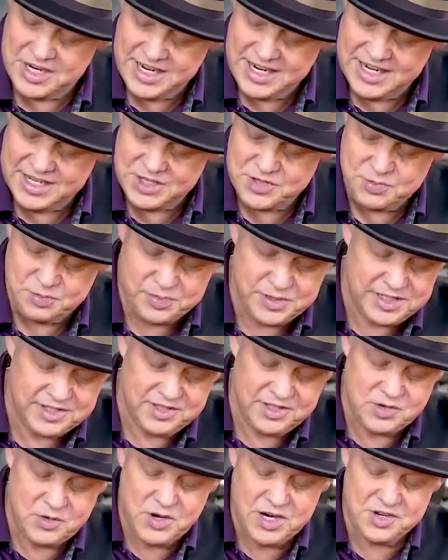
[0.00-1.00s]
hands, but
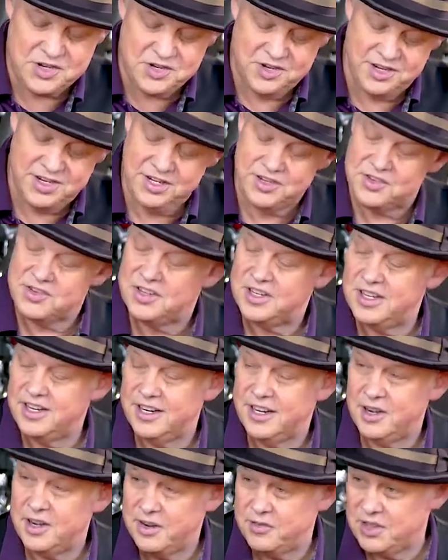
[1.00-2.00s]
the question is,
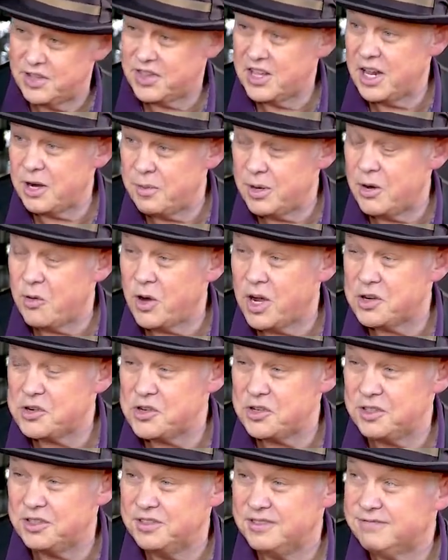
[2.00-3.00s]
have you thought about
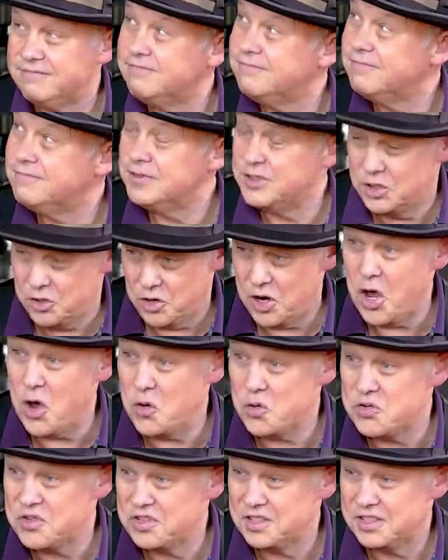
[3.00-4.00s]
washing your nose?